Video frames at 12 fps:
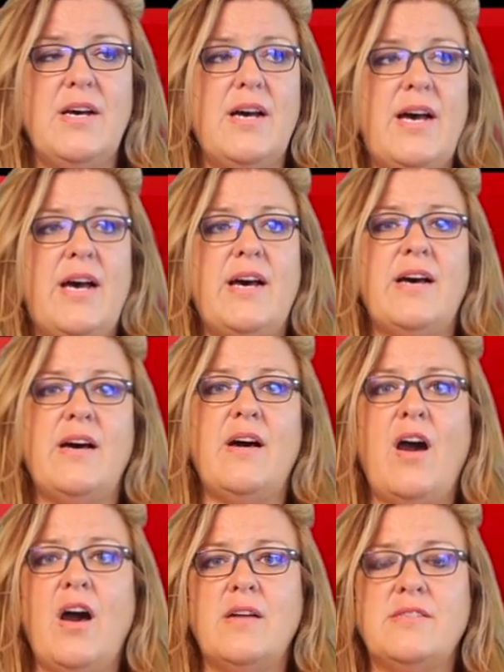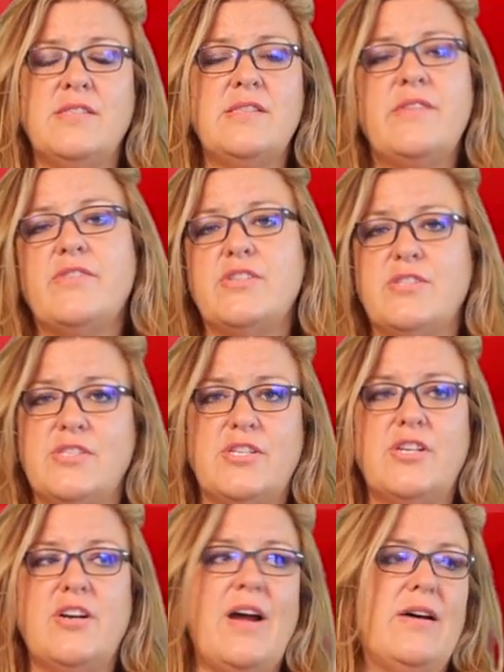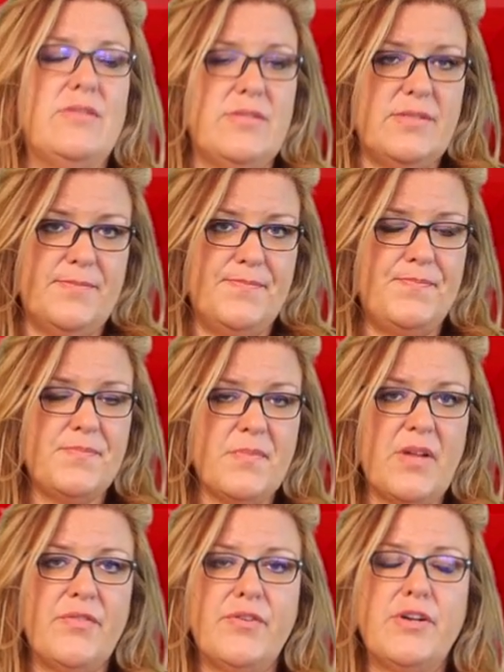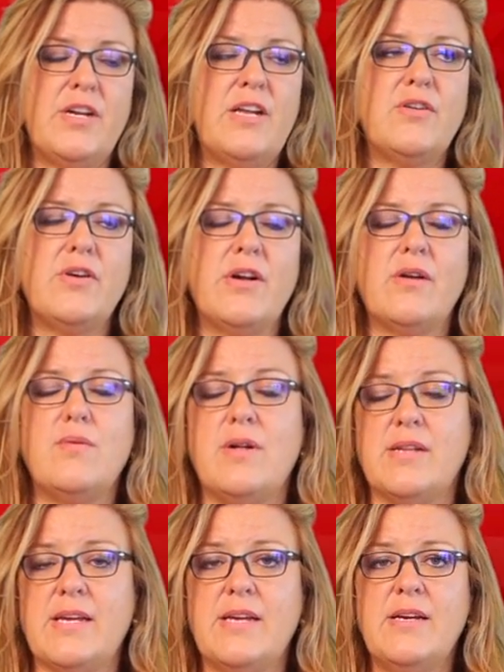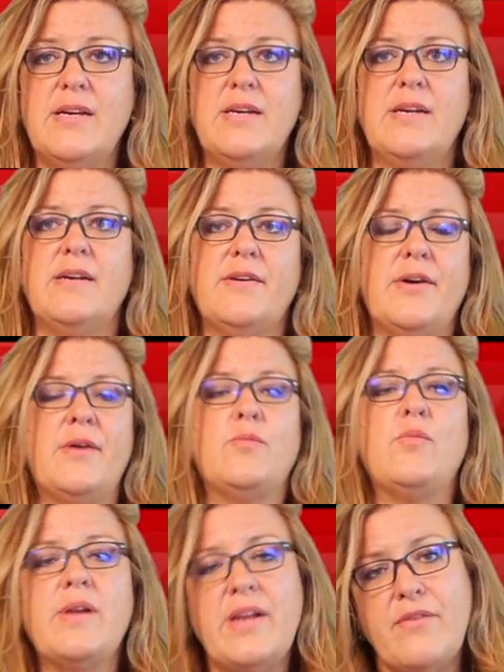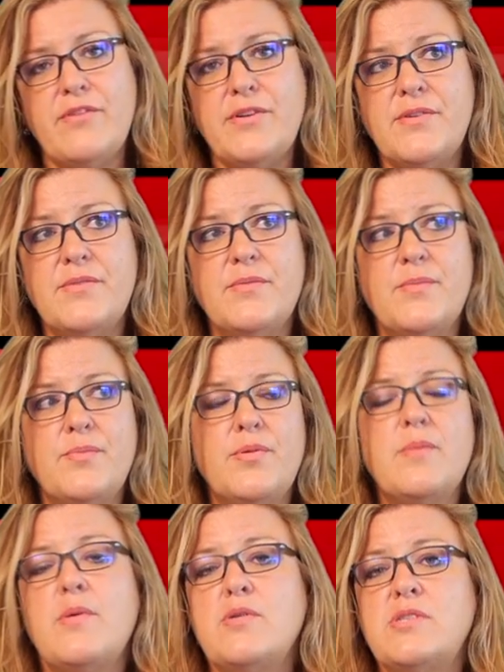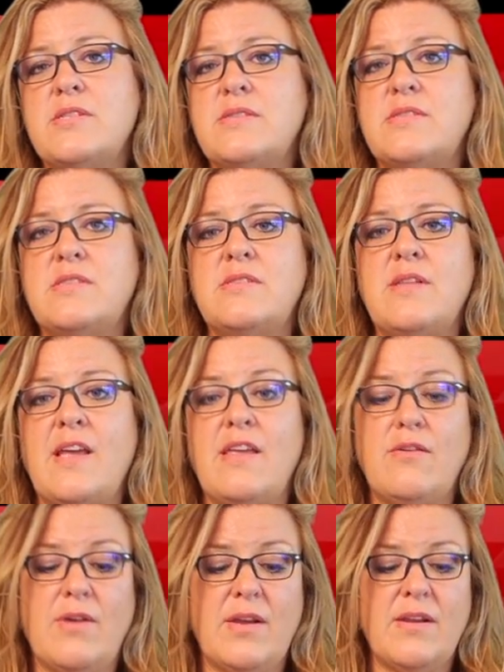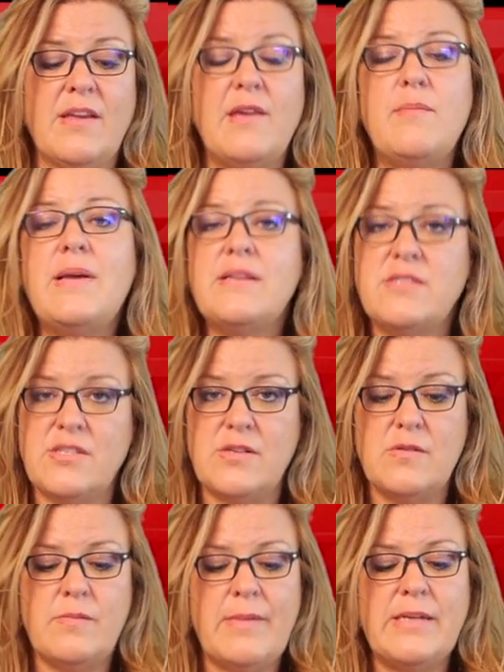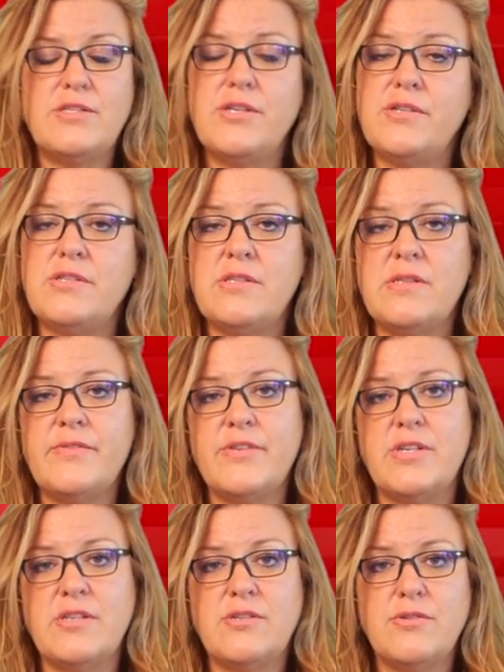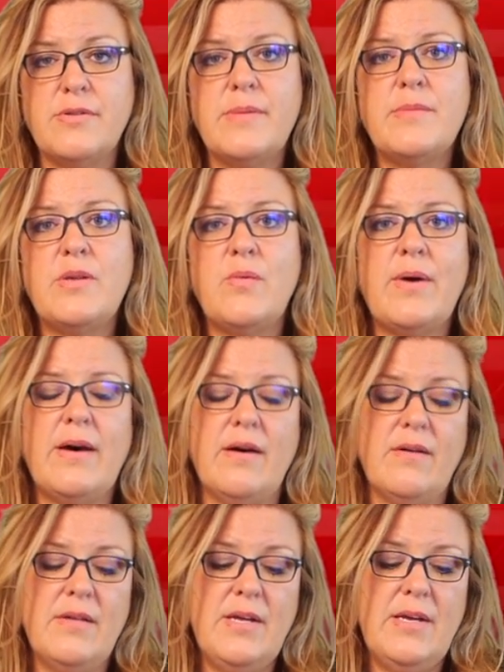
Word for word: uh, delivered to your house for indoor air quality. Um, whatever promotions that you can commit to, make sure you deliver extremely well